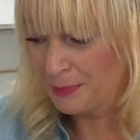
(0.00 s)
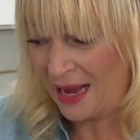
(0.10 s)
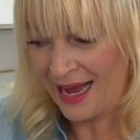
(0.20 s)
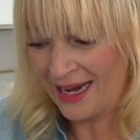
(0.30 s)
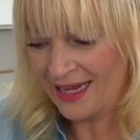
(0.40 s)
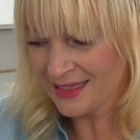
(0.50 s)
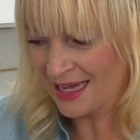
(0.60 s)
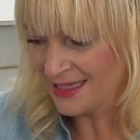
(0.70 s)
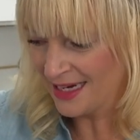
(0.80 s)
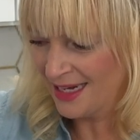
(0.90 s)
pan is
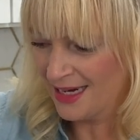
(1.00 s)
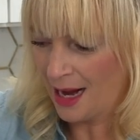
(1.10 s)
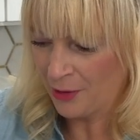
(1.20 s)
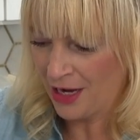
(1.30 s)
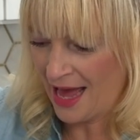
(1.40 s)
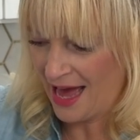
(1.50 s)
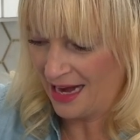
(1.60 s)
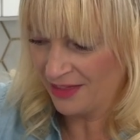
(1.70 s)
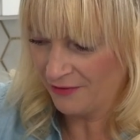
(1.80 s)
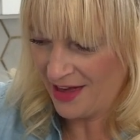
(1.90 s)
nice and heated. I'm gonna
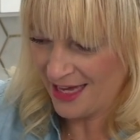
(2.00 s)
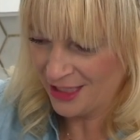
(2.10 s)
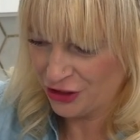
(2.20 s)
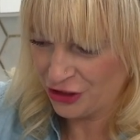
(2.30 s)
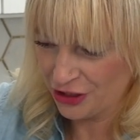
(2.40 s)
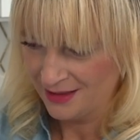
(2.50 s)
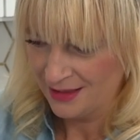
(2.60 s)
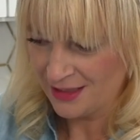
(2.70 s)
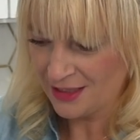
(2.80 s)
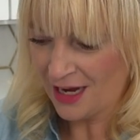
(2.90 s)
add the veg.
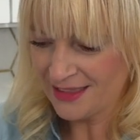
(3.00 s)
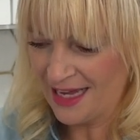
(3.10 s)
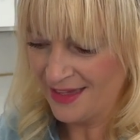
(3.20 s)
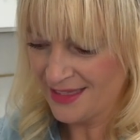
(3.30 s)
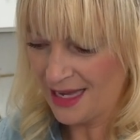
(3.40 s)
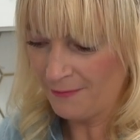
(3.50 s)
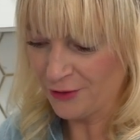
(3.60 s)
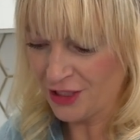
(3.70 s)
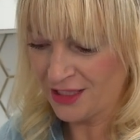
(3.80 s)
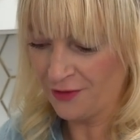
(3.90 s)
Saute this up for
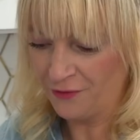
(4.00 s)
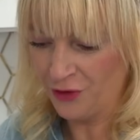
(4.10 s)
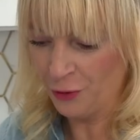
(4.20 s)
just a few